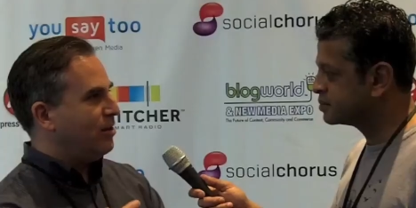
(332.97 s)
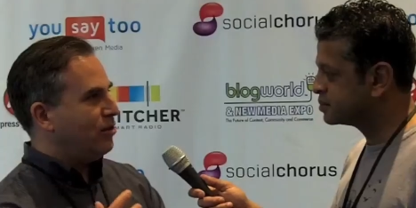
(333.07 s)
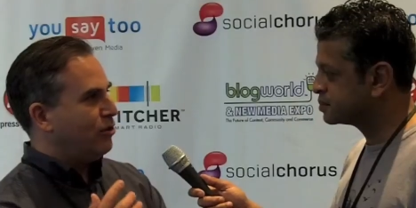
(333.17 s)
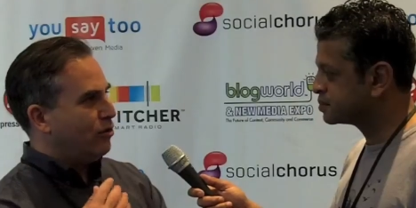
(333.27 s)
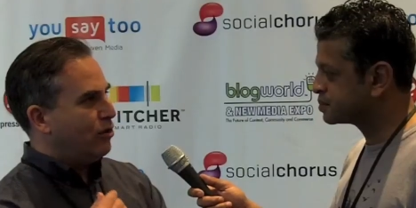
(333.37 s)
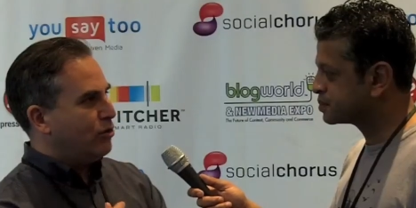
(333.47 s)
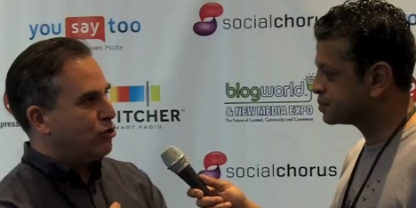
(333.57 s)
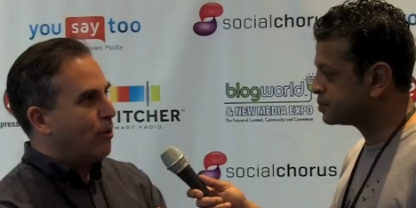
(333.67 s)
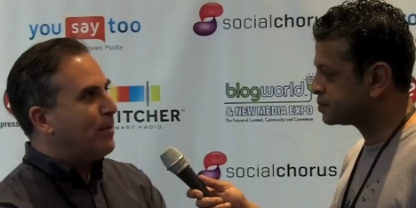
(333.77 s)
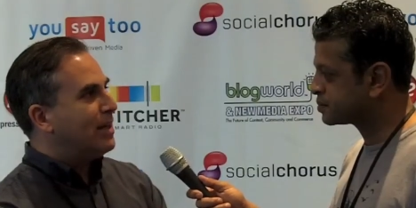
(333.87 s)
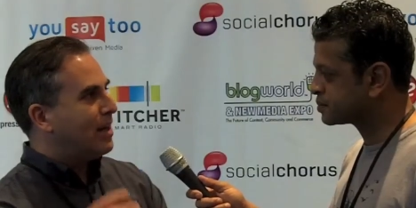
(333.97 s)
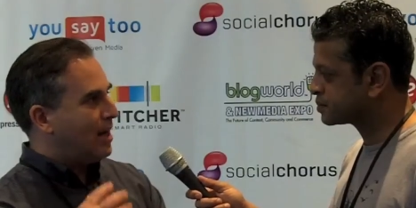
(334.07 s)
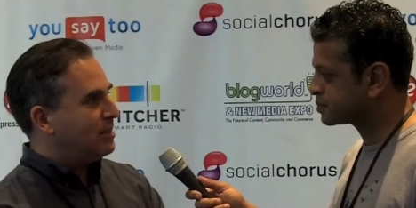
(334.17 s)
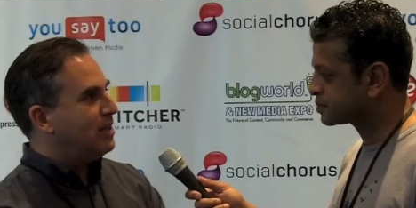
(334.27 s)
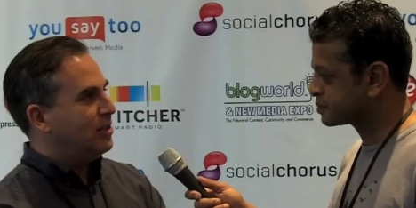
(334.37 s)
Speaker 1: you're, you're, you're dripping
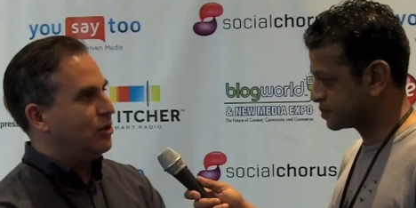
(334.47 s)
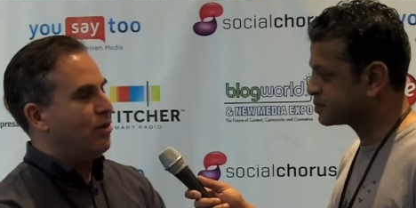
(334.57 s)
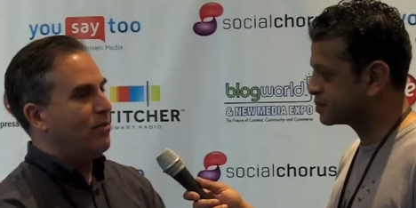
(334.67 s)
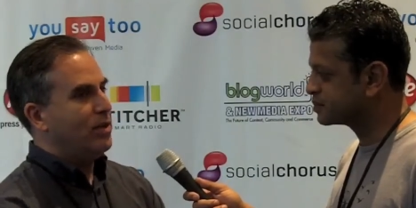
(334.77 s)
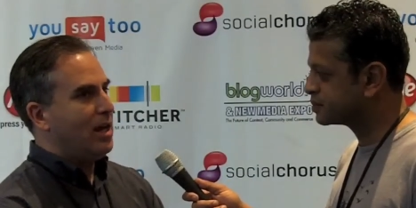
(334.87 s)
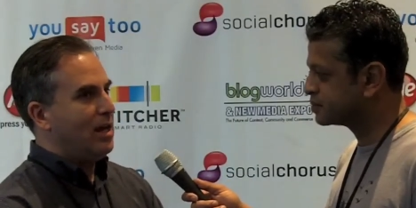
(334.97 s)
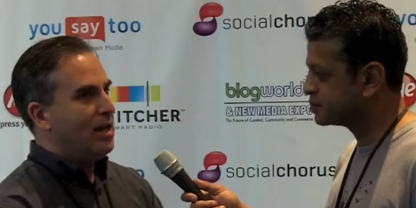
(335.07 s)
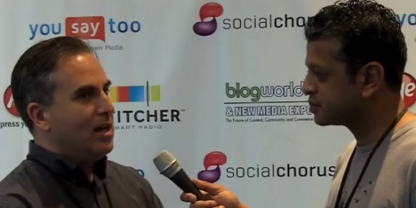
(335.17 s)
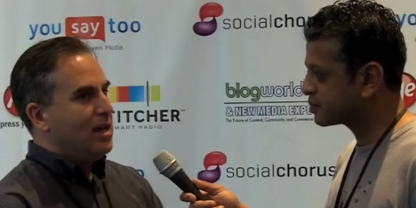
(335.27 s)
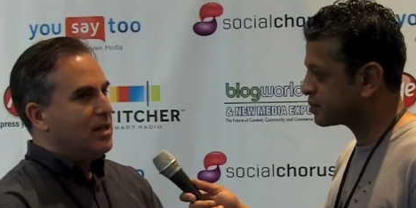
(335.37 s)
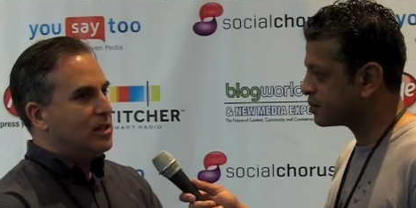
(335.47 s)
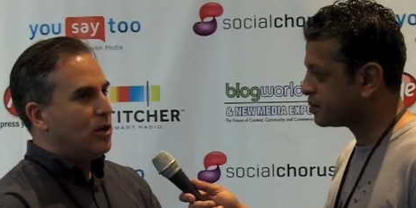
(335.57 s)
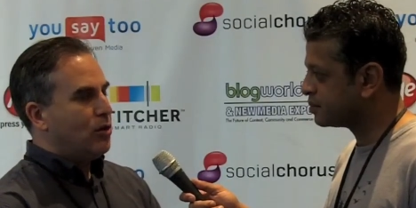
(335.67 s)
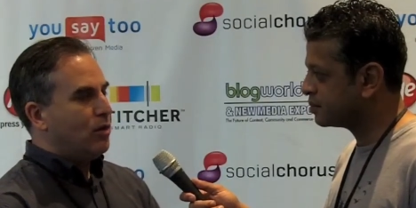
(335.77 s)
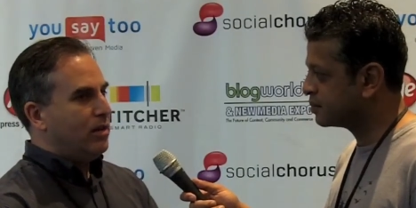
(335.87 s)
content to every day.
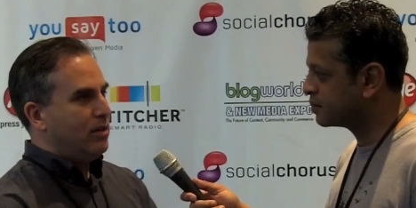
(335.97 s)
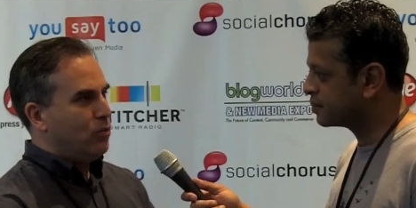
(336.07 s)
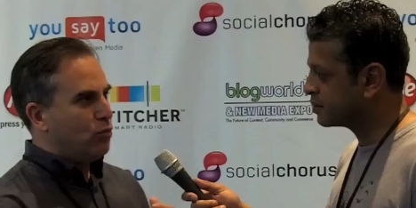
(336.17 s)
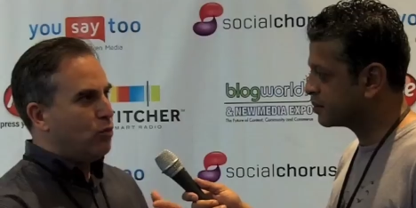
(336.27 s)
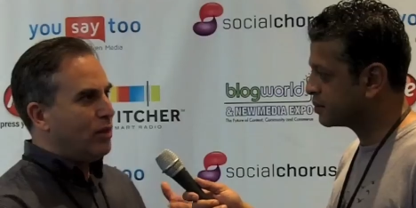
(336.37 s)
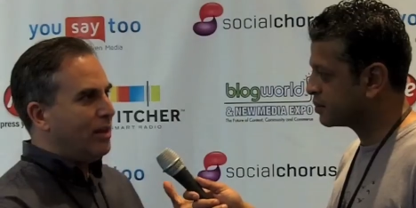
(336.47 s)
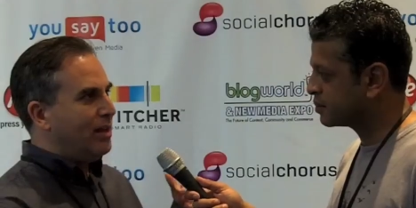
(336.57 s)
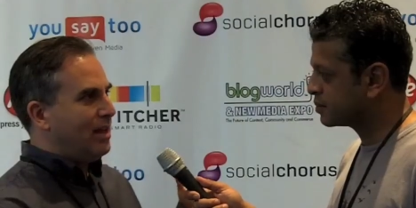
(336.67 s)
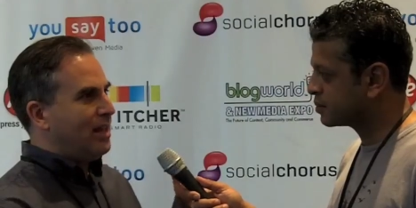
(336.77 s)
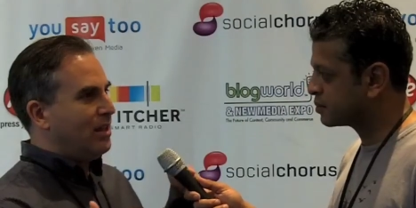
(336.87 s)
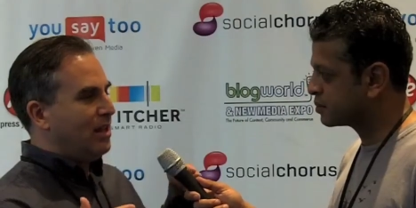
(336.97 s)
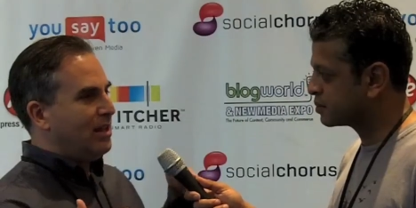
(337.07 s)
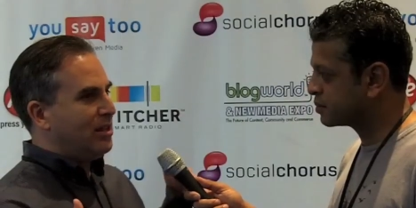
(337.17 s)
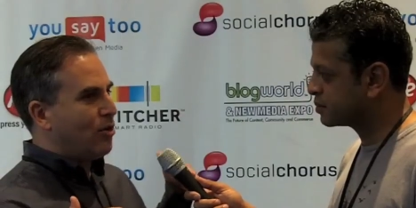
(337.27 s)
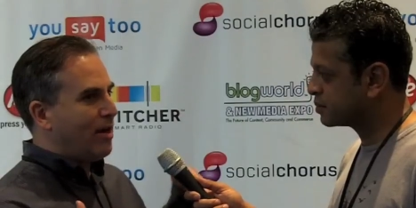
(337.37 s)
So really, at the,
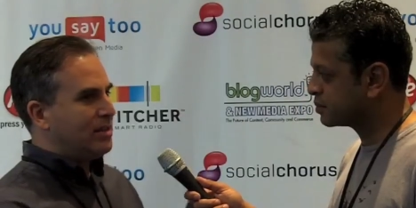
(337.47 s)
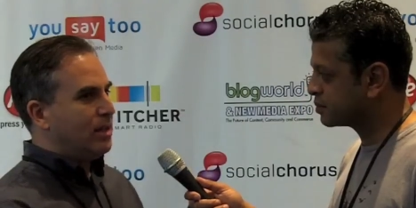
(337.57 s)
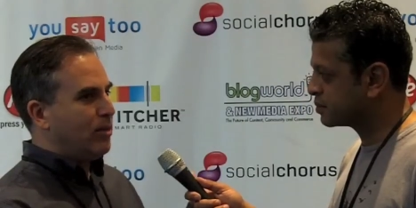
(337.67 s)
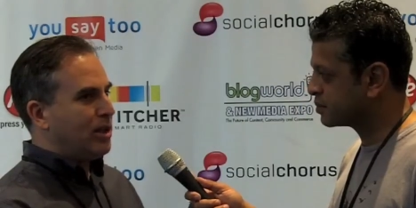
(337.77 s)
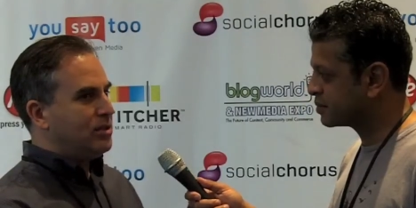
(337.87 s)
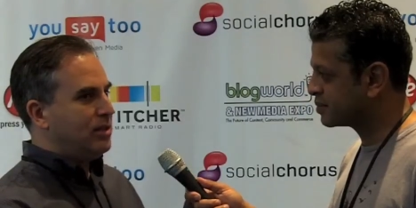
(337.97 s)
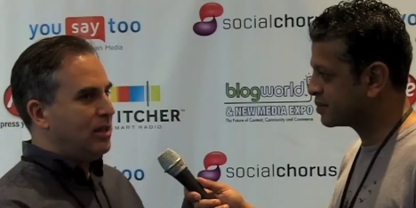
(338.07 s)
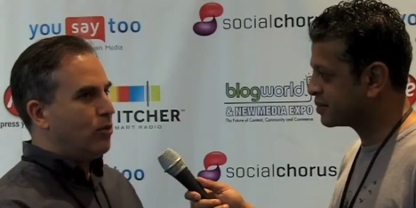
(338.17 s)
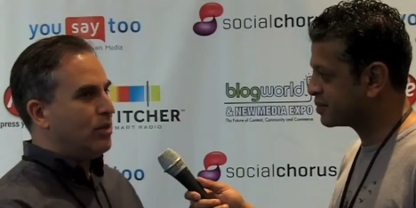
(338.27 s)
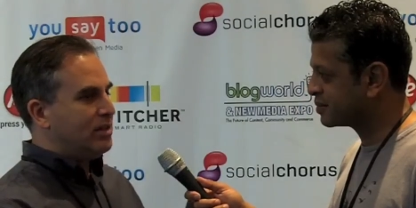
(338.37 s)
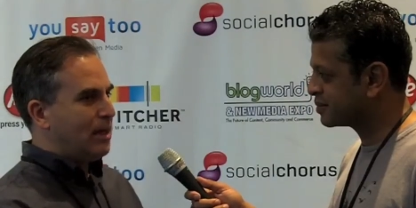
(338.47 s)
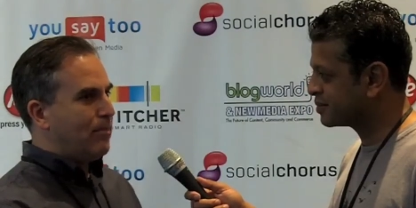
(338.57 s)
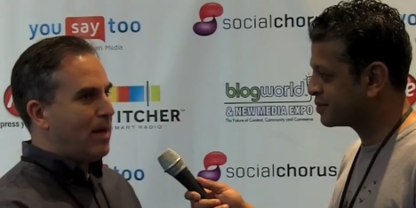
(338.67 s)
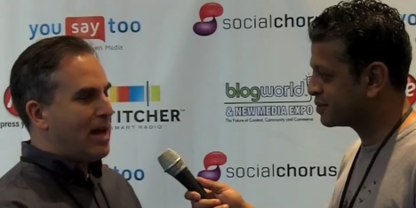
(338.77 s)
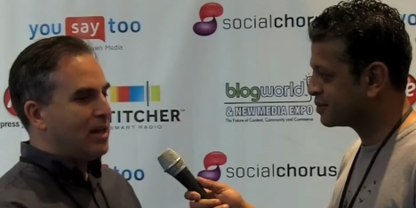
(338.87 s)
at the grand scheme of things, you need to really
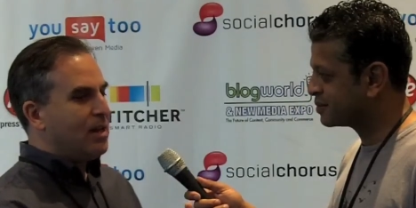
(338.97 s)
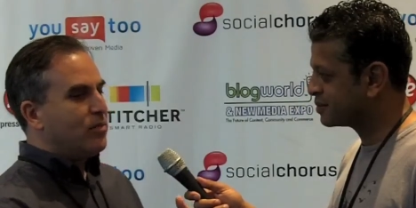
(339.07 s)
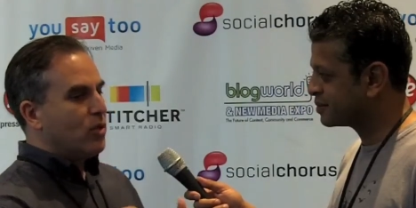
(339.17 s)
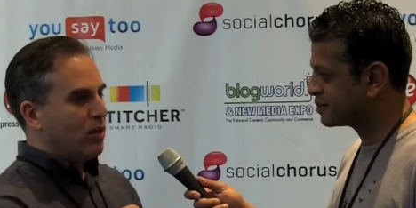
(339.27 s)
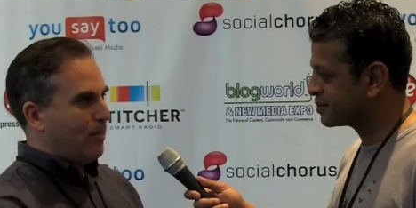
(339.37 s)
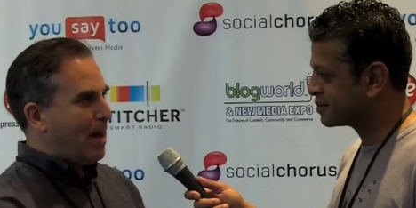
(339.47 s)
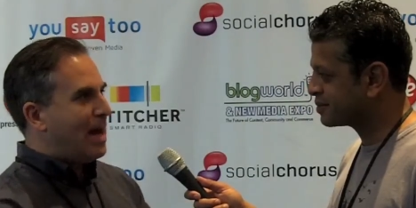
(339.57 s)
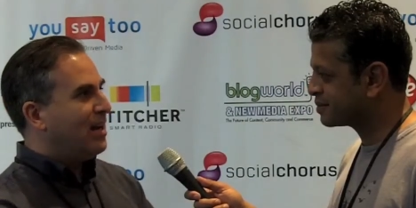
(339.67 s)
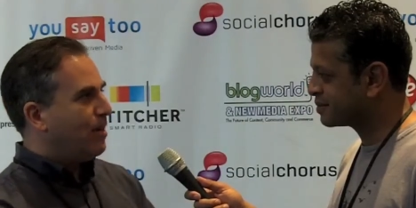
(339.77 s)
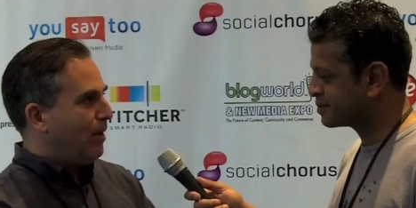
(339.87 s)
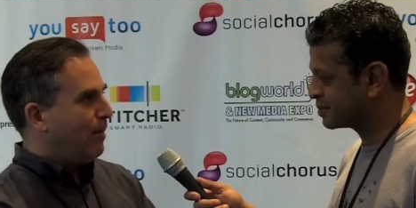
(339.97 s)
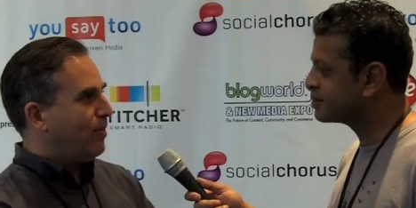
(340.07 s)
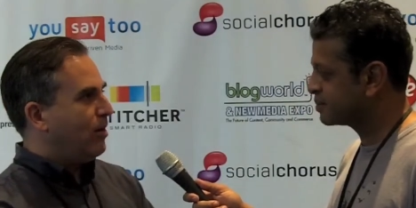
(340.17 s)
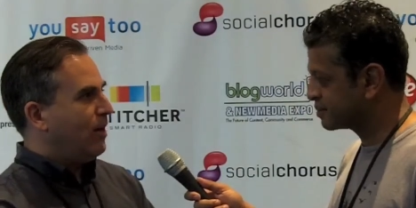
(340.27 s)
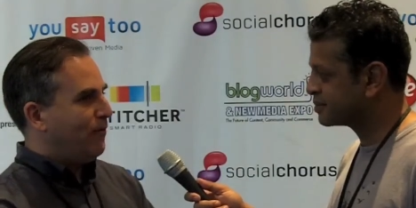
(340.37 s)
sit back with a pad and a
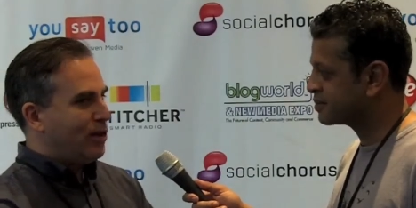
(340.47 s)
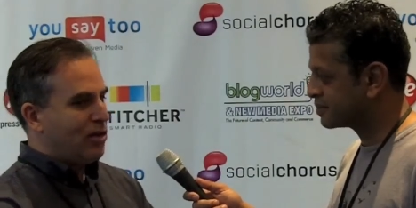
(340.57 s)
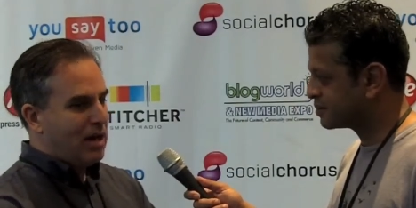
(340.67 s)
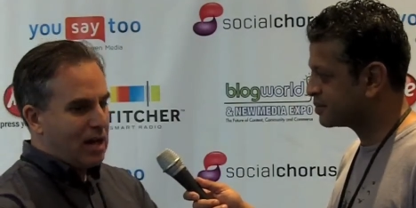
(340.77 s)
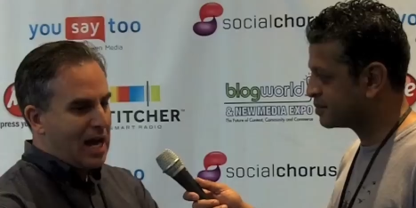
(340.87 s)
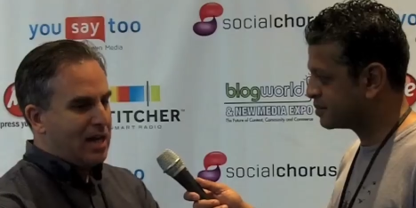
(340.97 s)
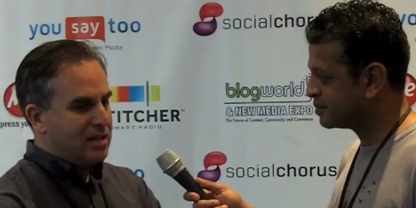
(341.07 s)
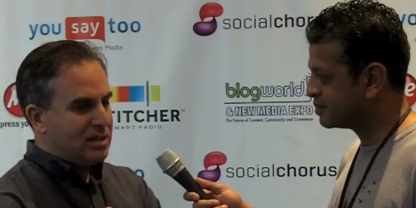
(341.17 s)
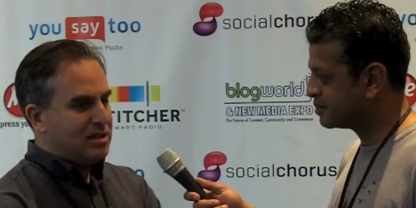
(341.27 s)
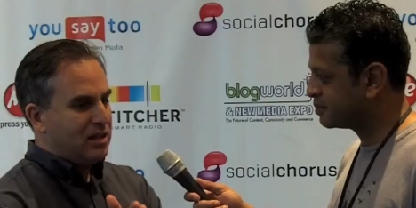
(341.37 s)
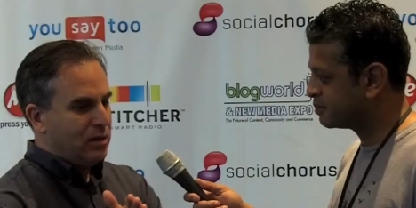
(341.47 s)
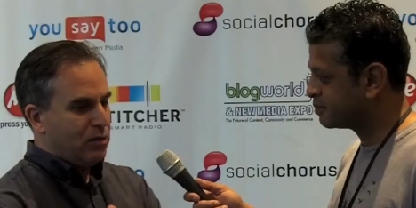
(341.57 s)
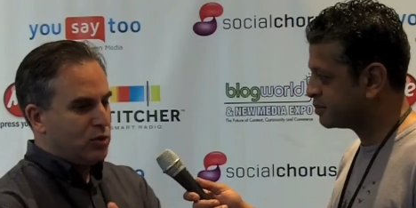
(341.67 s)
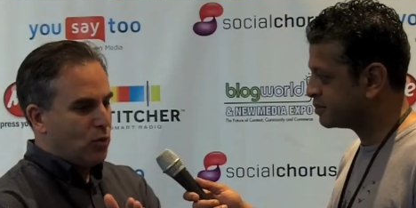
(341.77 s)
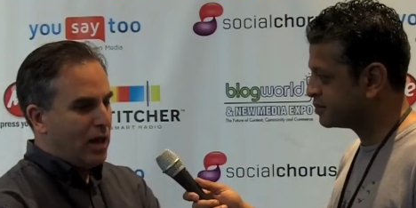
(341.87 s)
paper and figure out, how does this
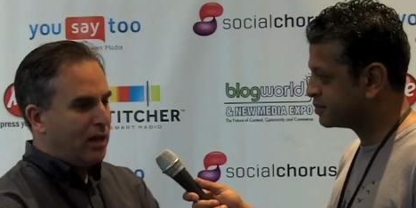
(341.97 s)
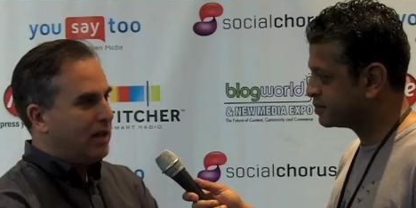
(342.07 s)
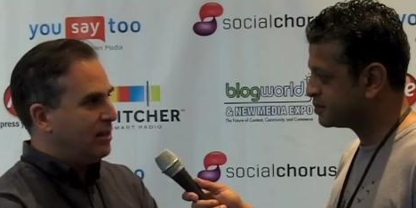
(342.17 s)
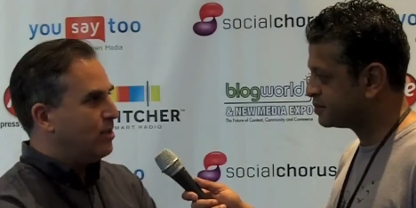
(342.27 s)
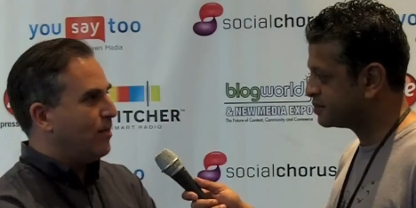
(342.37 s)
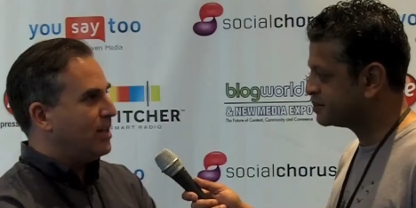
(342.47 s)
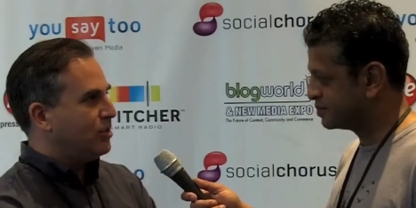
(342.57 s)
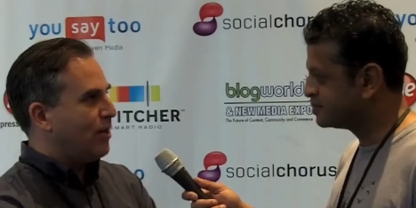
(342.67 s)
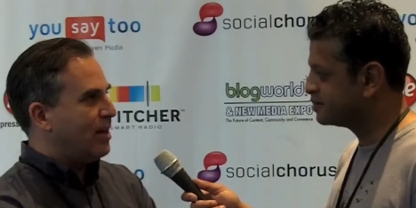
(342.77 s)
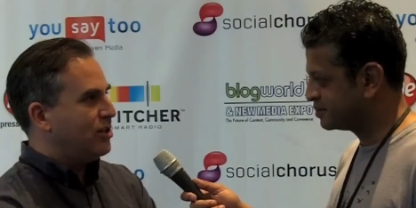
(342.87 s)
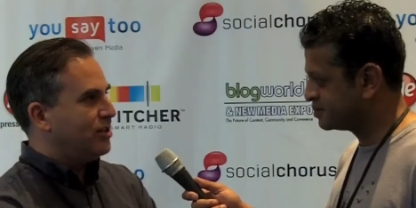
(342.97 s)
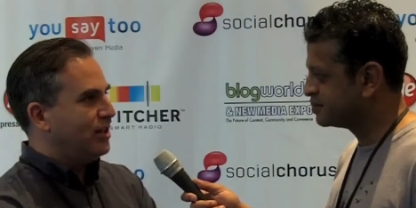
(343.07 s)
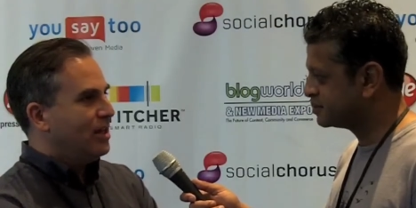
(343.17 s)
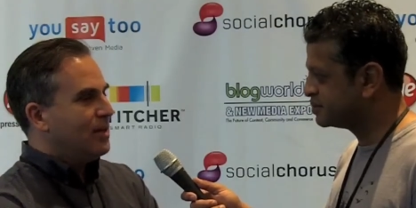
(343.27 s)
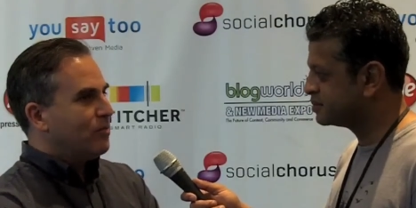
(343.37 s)
dwell into my strategy?